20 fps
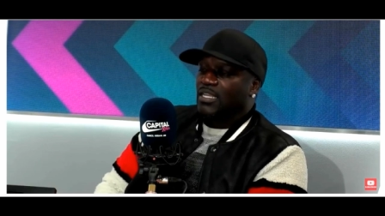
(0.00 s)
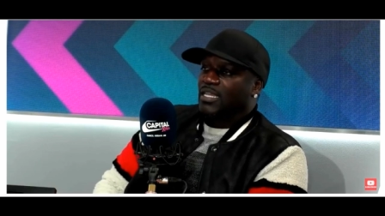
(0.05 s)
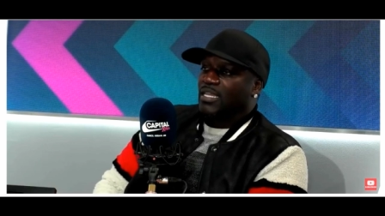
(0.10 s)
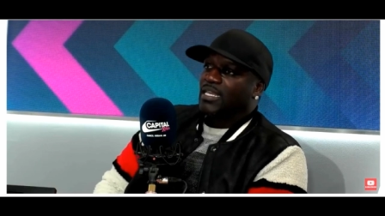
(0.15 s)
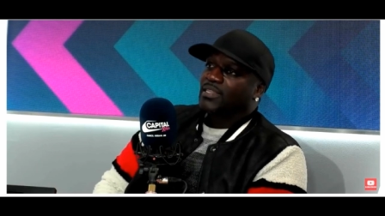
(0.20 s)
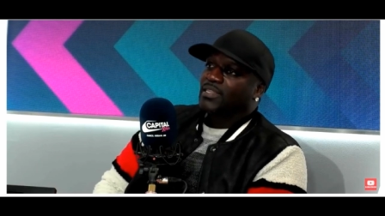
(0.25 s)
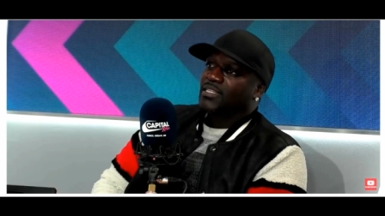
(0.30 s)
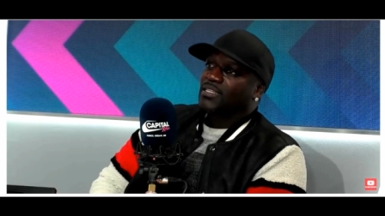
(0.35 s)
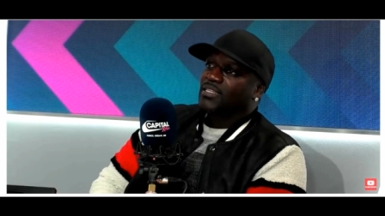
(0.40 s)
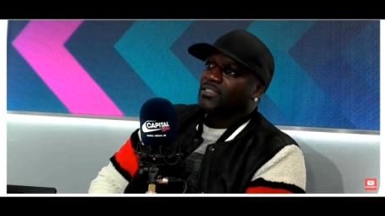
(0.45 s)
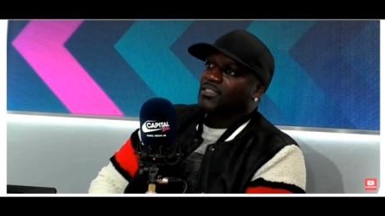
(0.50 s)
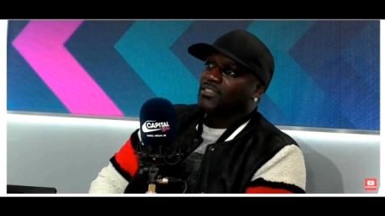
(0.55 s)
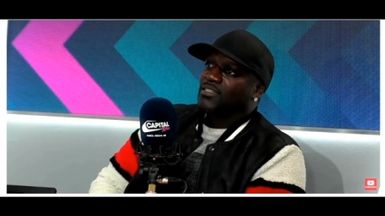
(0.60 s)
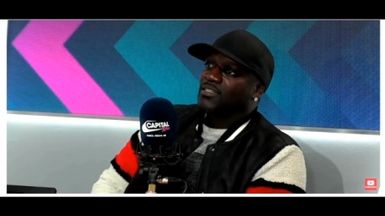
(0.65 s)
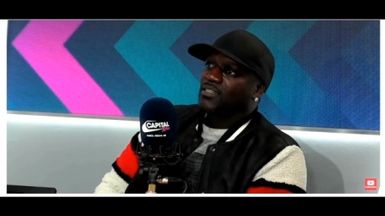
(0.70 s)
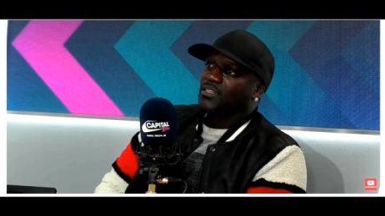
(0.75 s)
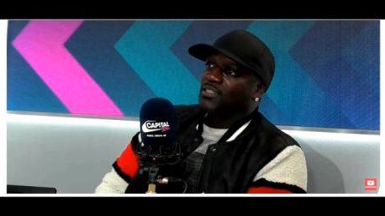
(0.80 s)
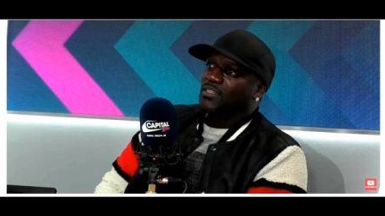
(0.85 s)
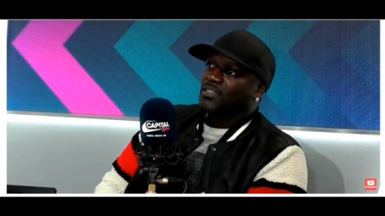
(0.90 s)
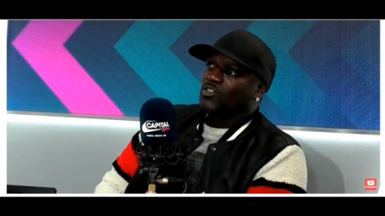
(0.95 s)
And I think
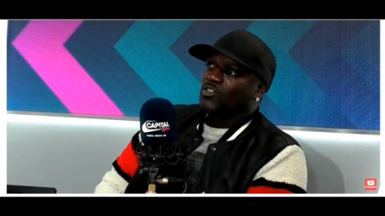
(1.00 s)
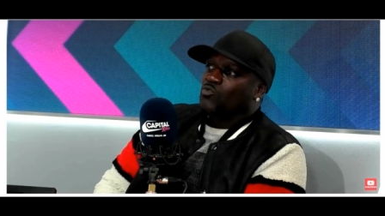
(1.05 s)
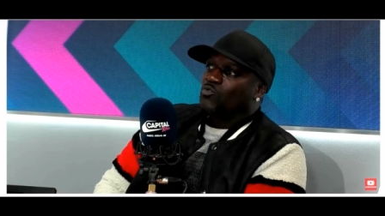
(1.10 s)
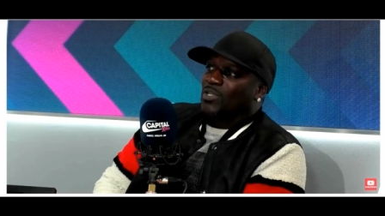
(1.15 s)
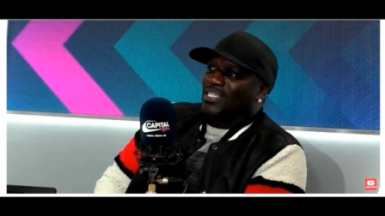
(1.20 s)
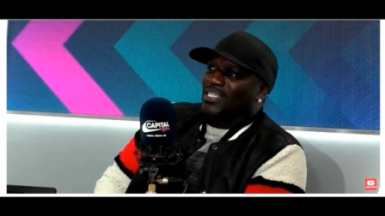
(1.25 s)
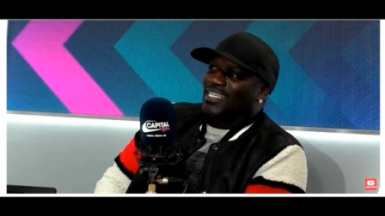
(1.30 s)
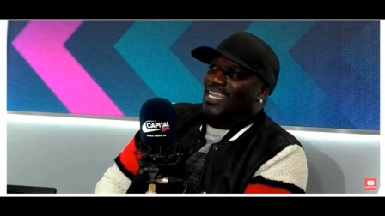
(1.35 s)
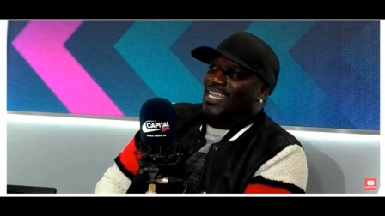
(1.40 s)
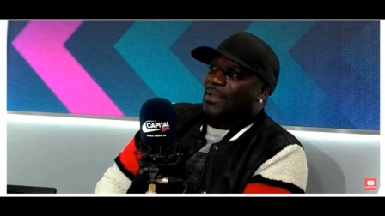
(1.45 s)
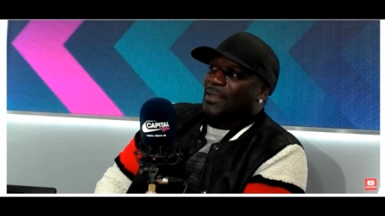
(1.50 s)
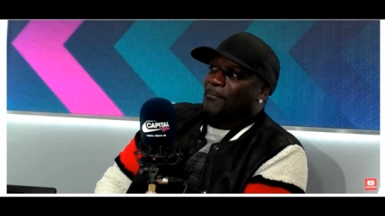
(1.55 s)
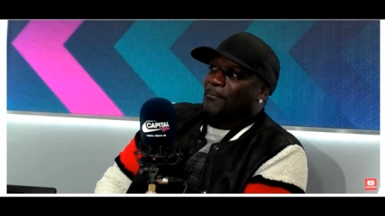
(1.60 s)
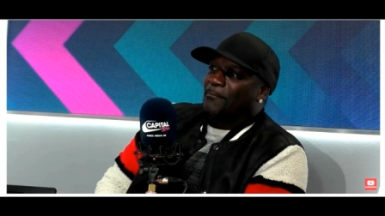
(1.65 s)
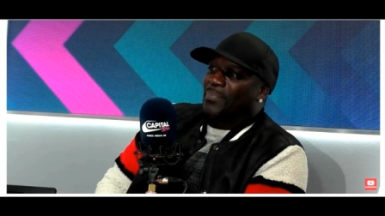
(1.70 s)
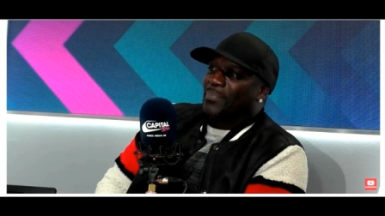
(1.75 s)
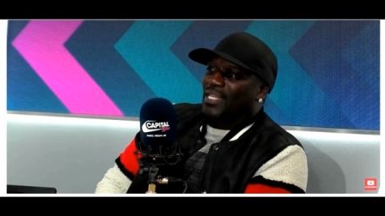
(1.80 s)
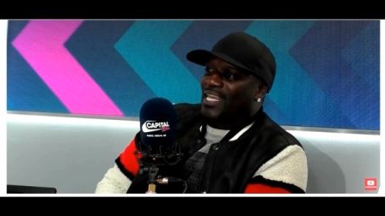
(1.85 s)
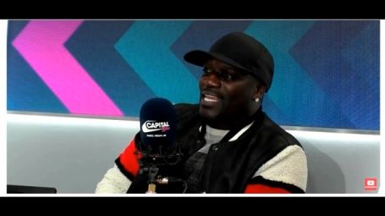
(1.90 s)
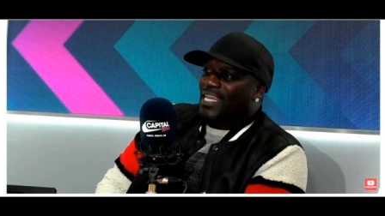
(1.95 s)
you really
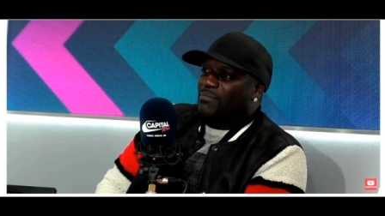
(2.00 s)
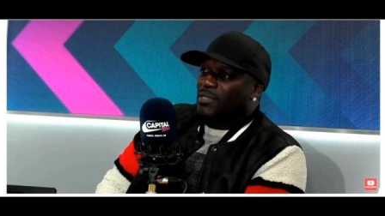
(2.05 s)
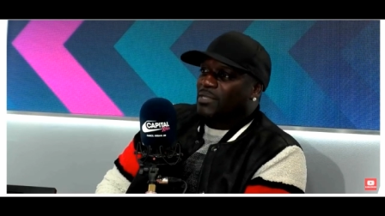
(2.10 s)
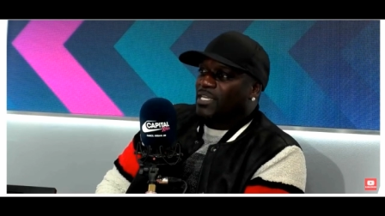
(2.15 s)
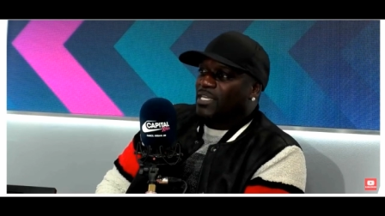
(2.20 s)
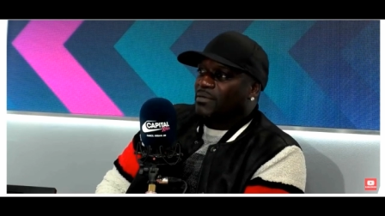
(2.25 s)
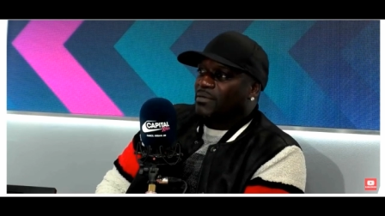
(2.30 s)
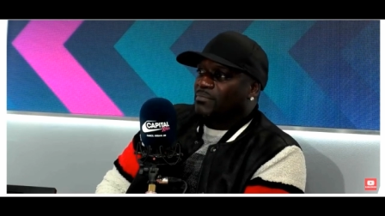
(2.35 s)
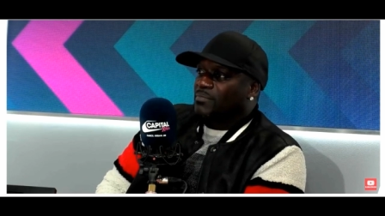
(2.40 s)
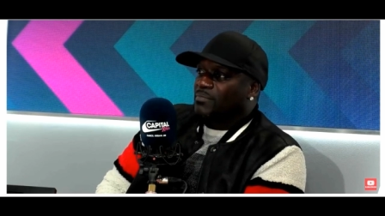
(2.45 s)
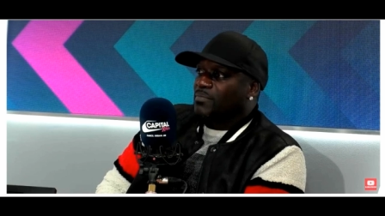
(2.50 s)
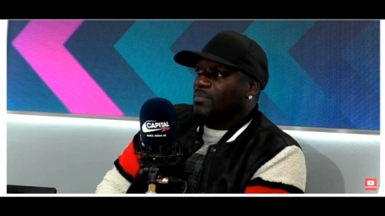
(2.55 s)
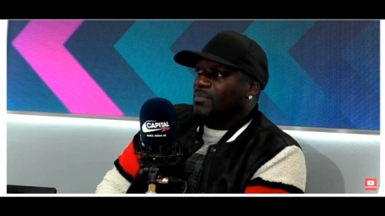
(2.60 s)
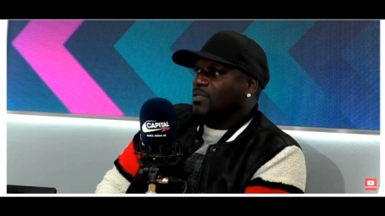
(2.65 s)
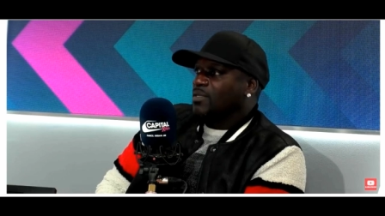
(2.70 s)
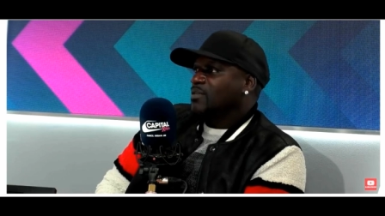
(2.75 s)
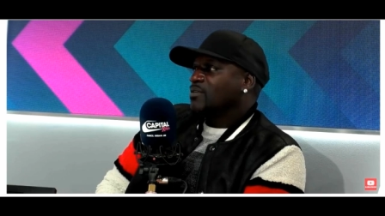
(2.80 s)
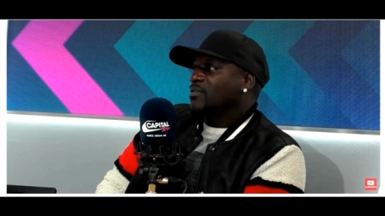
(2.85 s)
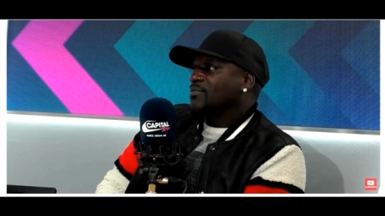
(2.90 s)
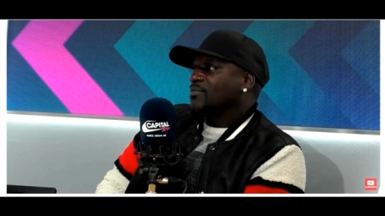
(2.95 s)
can't blame him
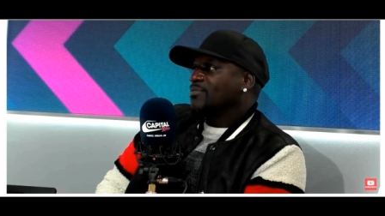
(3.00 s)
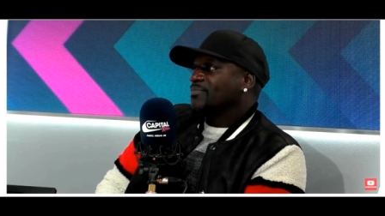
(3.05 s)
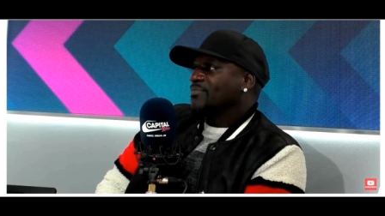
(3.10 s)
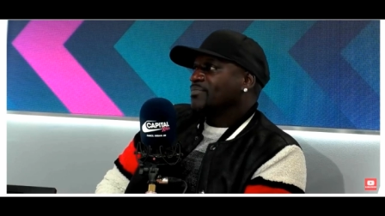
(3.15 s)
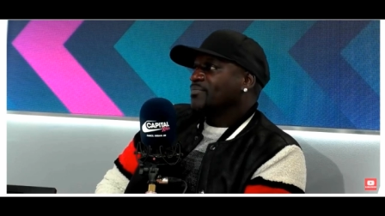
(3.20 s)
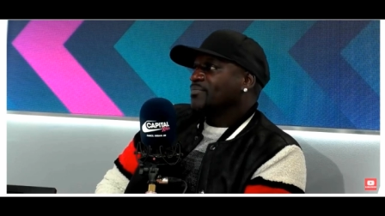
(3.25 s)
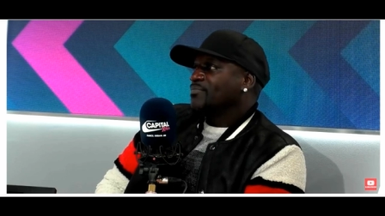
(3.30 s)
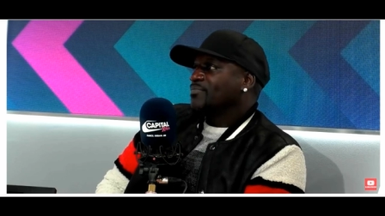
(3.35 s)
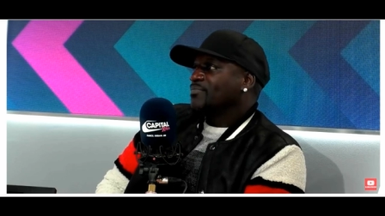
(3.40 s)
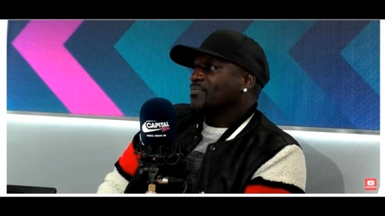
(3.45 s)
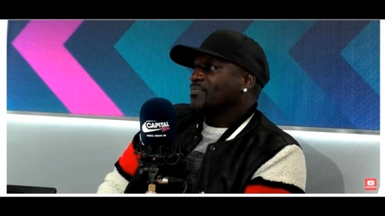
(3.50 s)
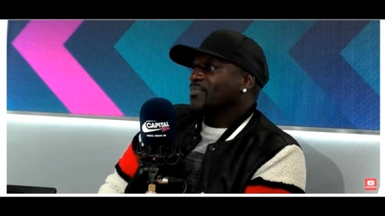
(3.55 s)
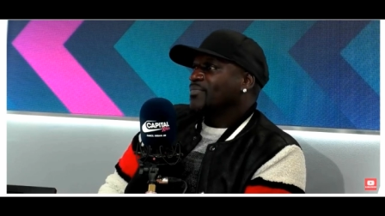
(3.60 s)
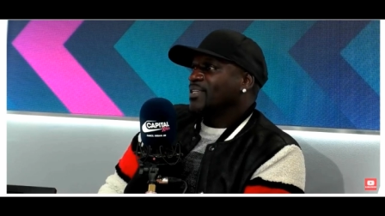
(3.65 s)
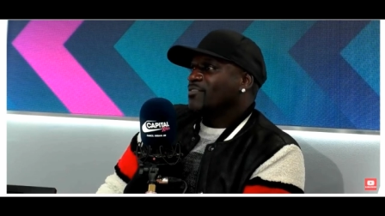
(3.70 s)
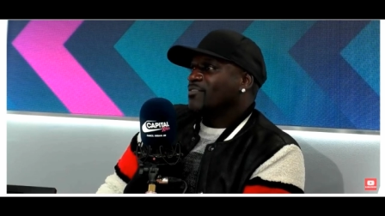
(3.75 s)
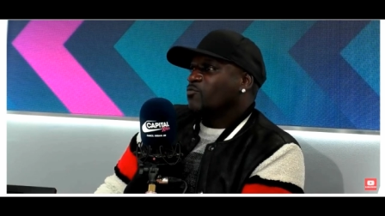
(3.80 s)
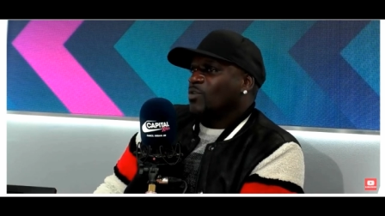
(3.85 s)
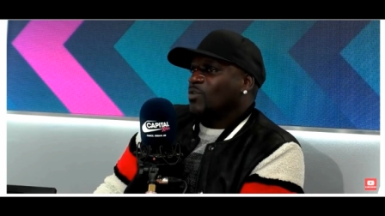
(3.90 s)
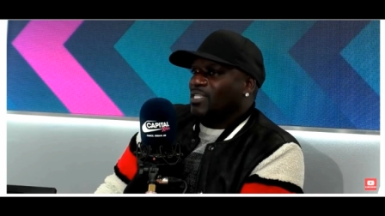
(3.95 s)

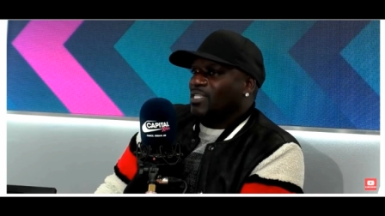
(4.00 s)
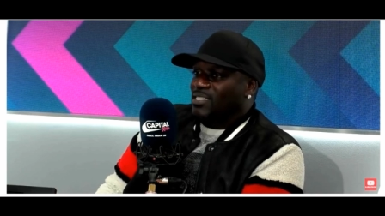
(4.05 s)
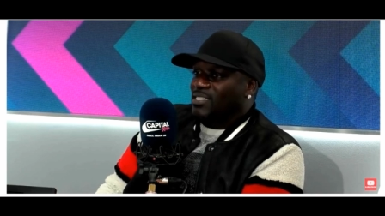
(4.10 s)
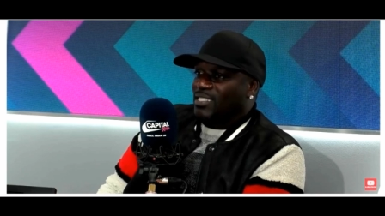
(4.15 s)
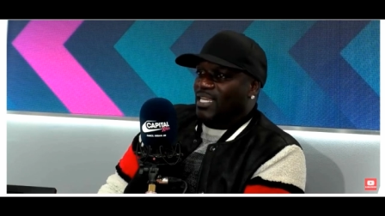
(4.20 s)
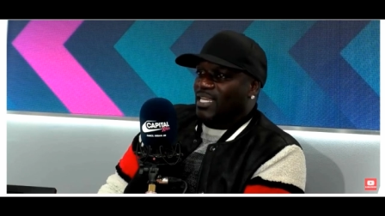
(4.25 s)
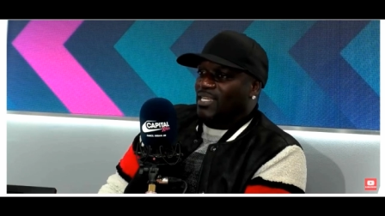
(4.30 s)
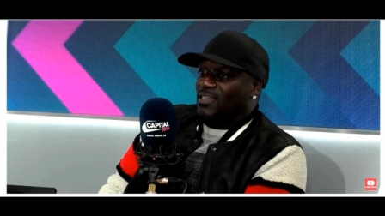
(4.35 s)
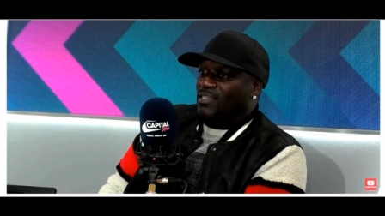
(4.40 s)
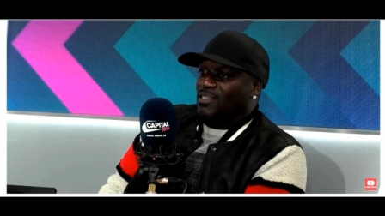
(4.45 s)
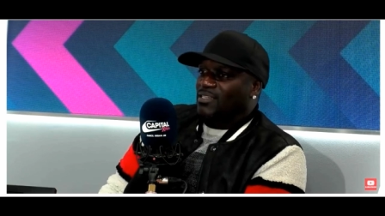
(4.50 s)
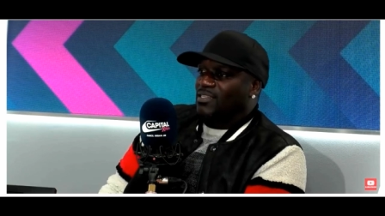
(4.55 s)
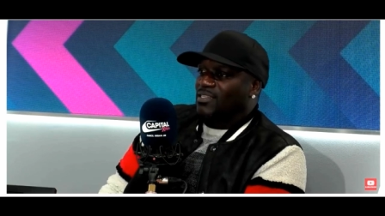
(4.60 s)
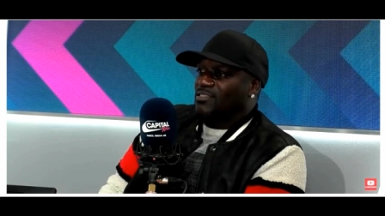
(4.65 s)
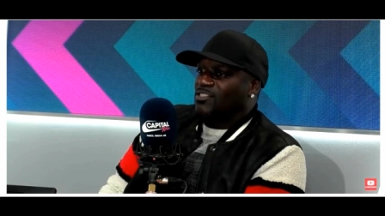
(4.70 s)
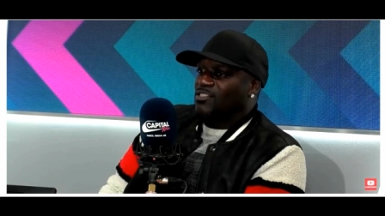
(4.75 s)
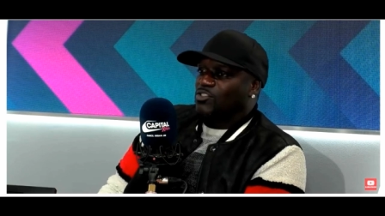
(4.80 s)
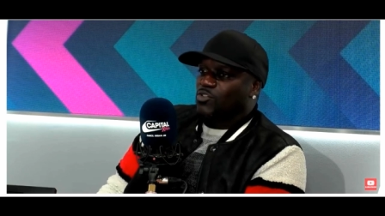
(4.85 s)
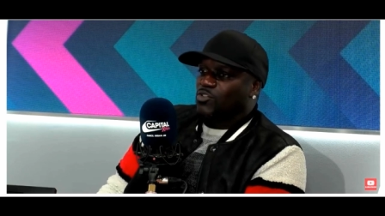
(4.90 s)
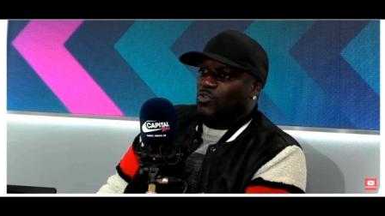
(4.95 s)
if what he's saying
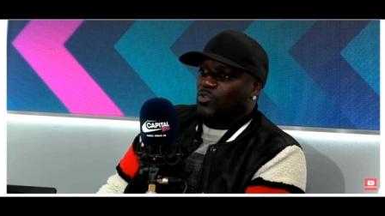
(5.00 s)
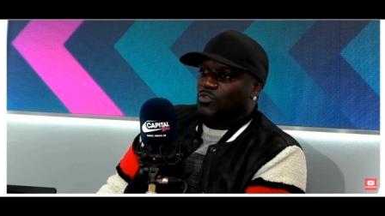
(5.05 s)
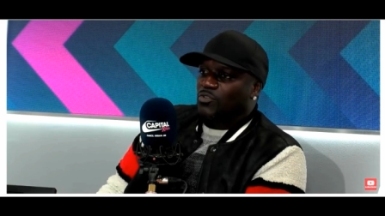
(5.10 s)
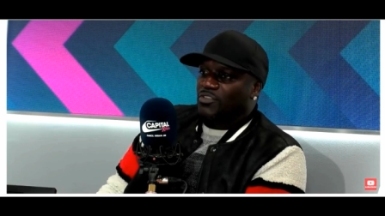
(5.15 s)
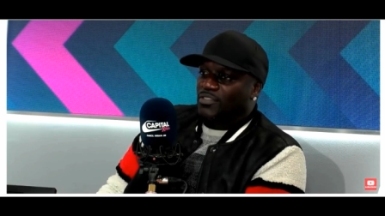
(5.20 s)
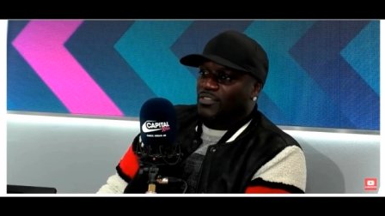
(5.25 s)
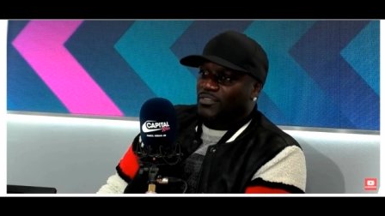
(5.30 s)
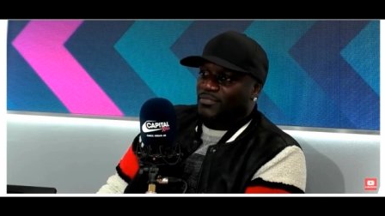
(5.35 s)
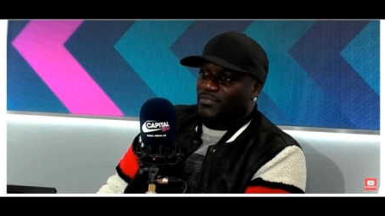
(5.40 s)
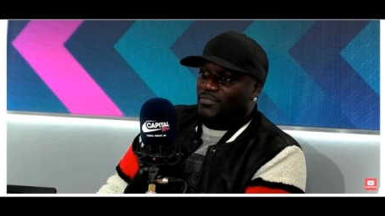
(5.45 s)
is the truth.